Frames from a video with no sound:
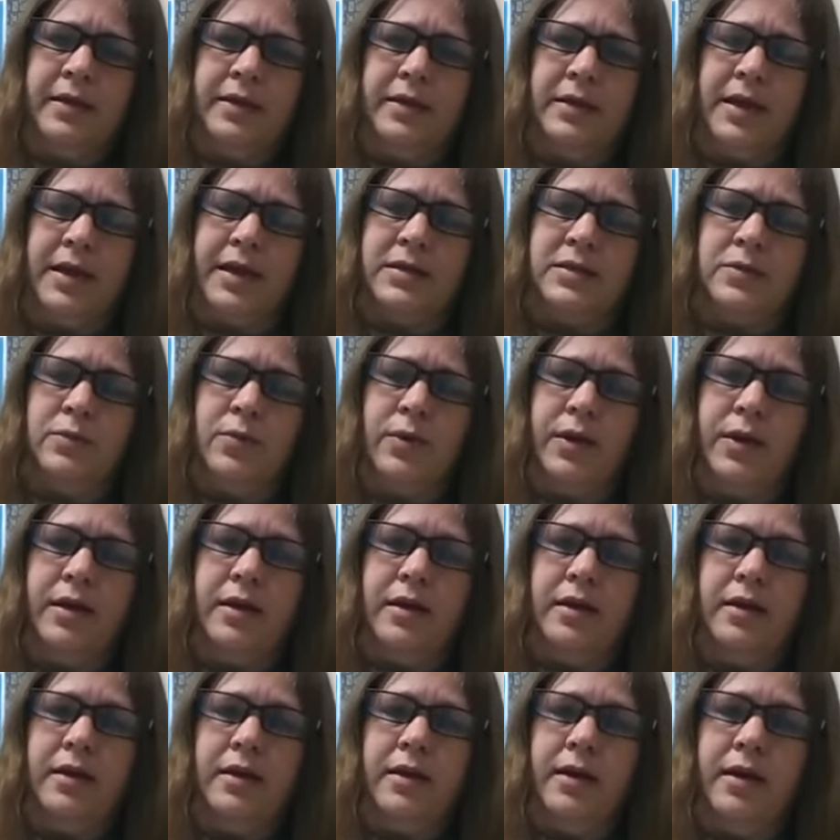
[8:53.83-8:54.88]
Next week,
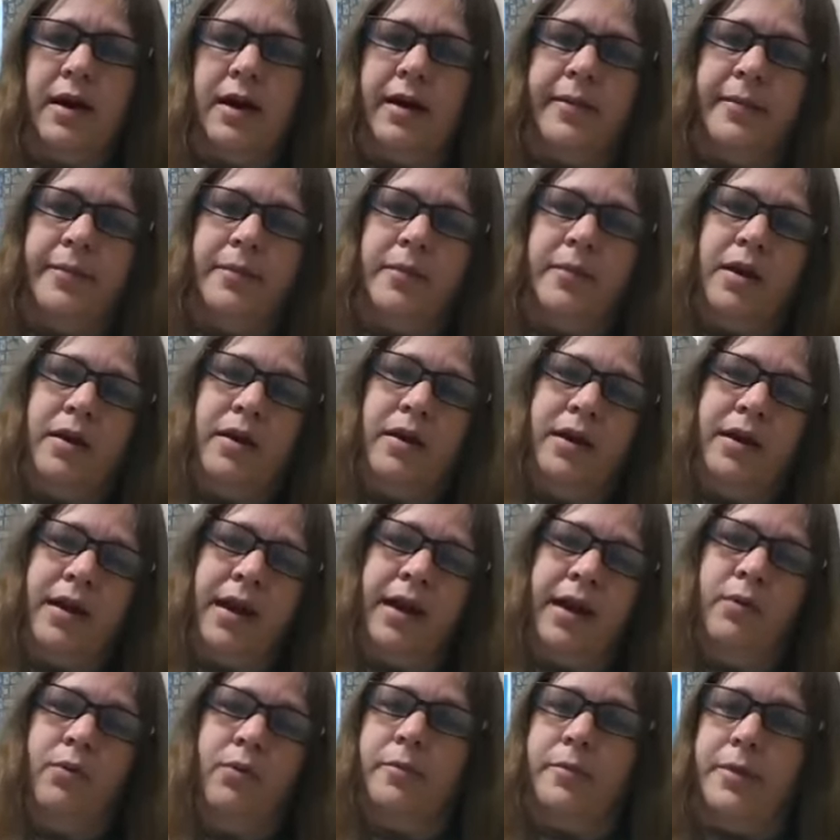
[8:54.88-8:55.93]
Mary and
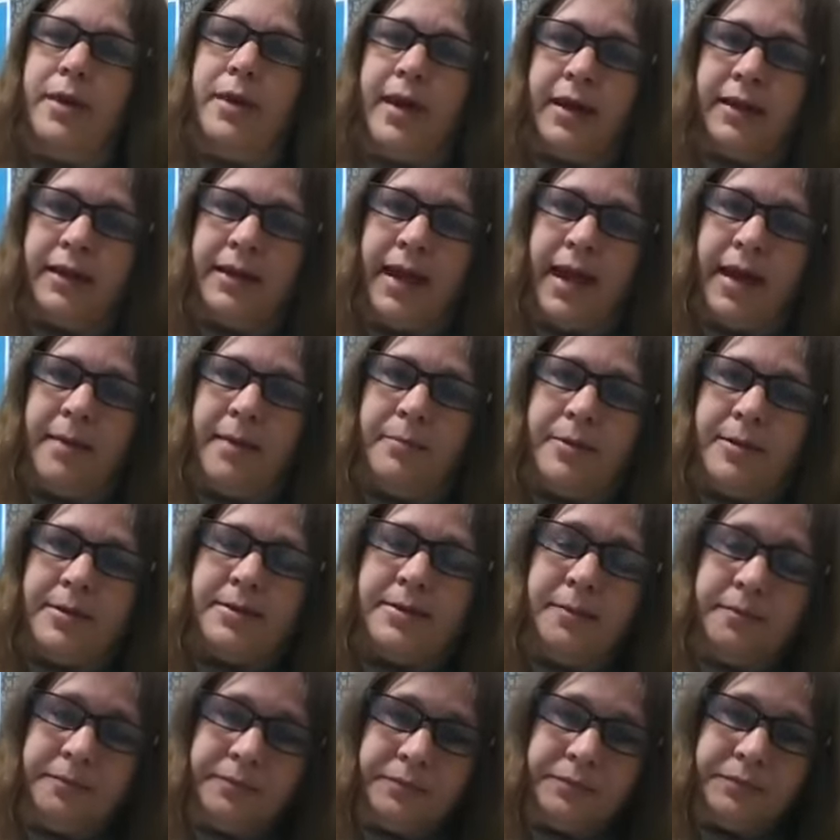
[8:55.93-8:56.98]
I will be on
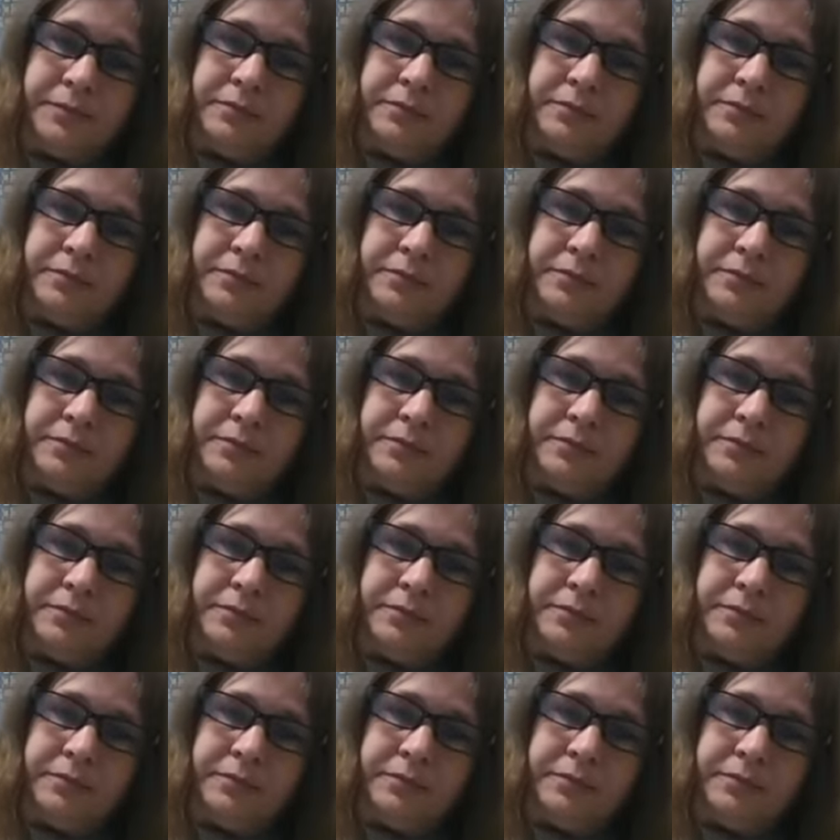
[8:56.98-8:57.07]
campus.